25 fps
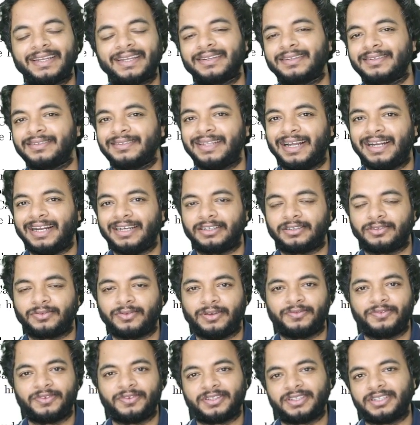take
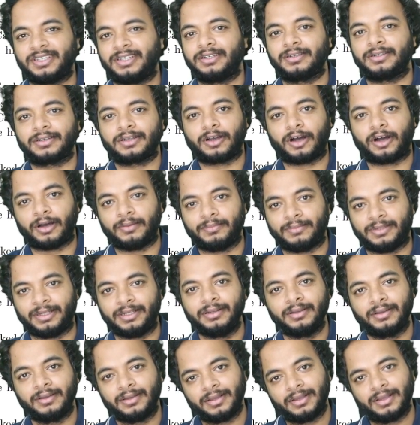that coefficient
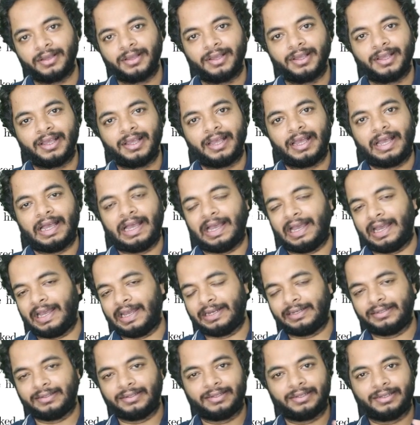common
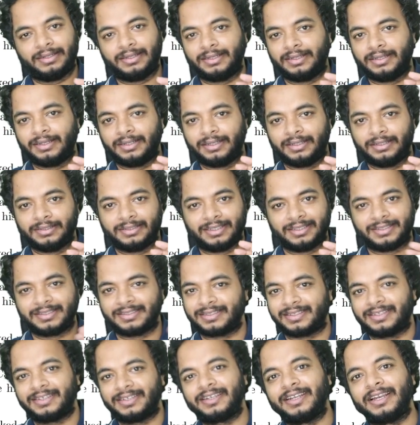and
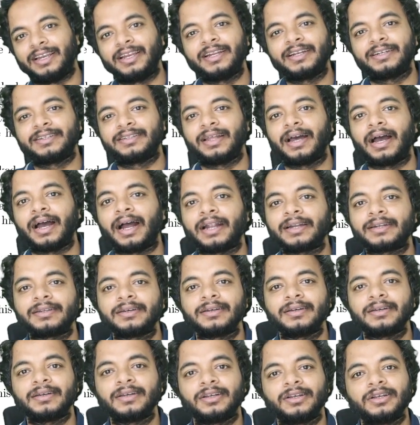just delete
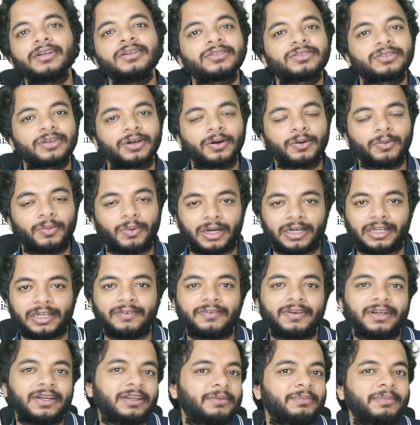that, so
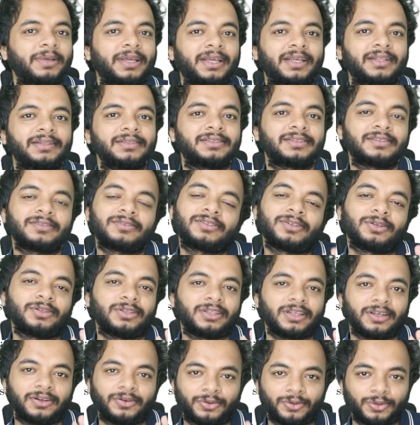whatever remains,
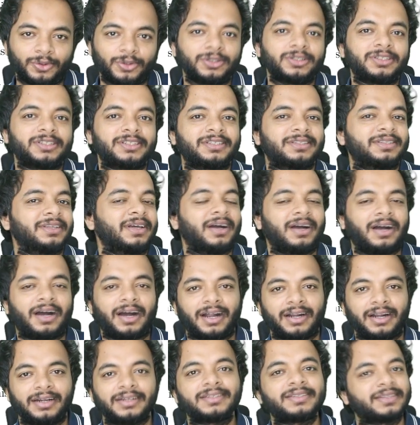so the roots
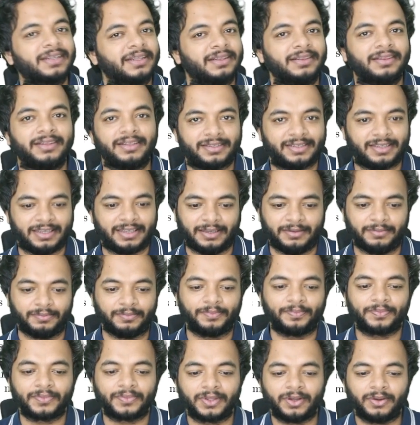are still the
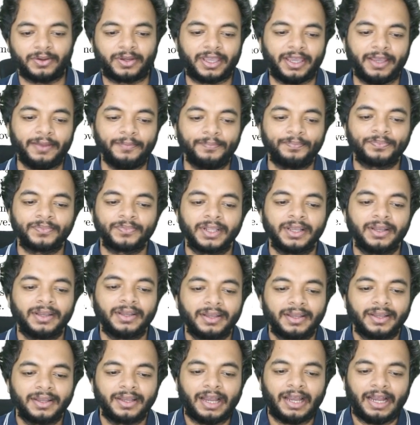same, okay.
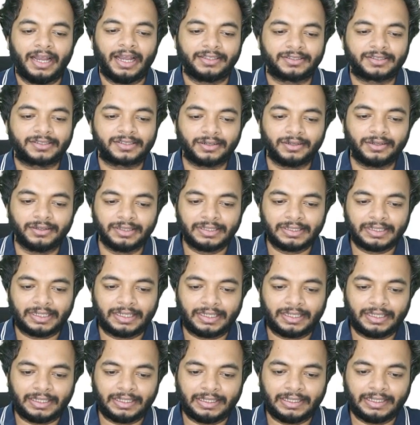And so
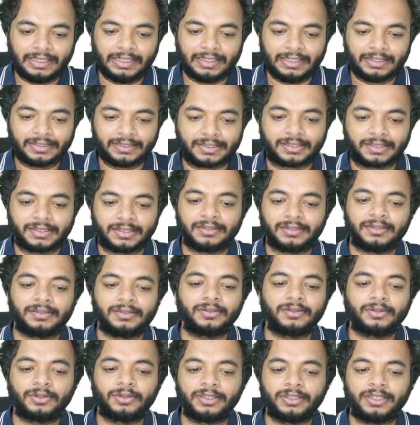let's
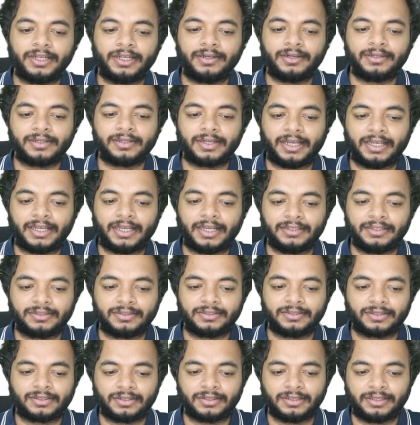go there, and
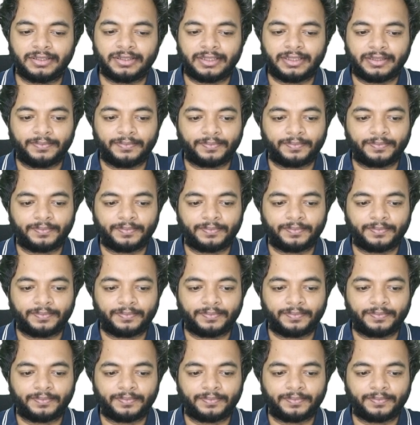so